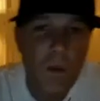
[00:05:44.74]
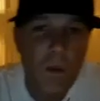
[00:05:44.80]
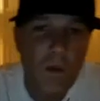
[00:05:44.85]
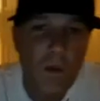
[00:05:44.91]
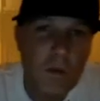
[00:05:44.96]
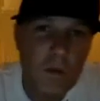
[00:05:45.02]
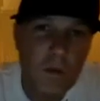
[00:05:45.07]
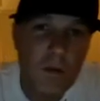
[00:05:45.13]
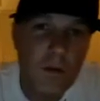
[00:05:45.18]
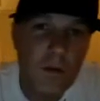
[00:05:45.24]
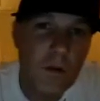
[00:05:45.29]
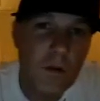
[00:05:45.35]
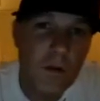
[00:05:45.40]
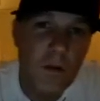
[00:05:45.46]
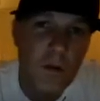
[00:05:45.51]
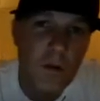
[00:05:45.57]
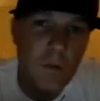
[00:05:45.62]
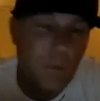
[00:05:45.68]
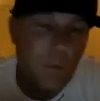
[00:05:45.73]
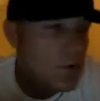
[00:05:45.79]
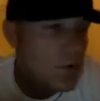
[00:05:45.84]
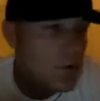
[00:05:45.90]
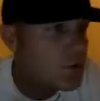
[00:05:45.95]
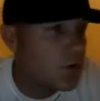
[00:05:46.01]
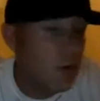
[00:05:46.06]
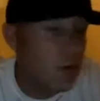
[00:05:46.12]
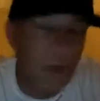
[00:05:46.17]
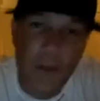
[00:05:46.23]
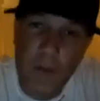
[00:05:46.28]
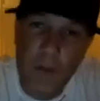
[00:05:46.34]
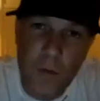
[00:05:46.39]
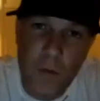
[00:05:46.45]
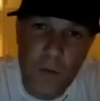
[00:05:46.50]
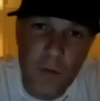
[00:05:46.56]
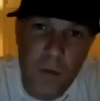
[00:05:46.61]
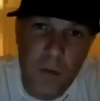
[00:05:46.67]
just bullshitting
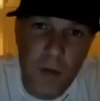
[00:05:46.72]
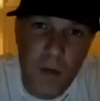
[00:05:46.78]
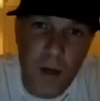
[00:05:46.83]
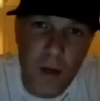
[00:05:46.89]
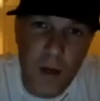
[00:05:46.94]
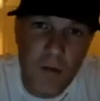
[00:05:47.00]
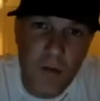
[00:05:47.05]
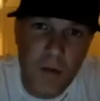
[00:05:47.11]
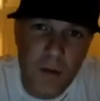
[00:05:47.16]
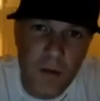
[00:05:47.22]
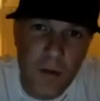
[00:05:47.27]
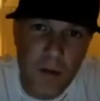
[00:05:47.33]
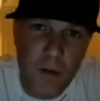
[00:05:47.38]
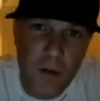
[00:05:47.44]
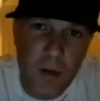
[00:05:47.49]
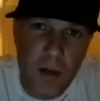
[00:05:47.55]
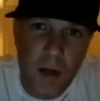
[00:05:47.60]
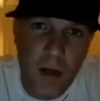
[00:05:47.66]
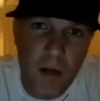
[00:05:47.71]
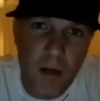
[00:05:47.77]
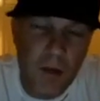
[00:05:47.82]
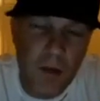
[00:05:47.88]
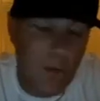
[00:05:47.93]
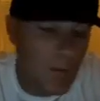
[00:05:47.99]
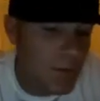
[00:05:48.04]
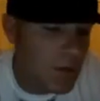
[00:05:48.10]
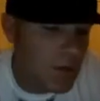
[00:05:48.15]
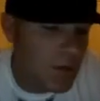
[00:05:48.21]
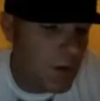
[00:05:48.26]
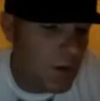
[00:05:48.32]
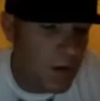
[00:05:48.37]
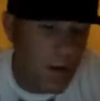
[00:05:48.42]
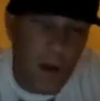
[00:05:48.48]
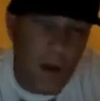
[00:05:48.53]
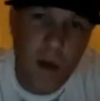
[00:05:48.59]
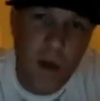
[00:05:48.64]
with you guys here online. I'm literally
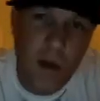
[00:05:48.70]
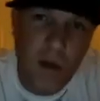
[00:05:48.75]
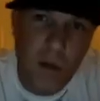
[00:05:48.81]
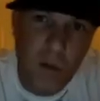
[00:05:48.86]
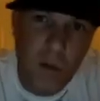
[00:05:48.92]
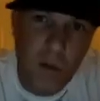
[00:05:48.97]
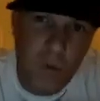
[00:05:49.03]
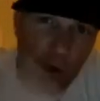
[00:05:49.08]
talking to a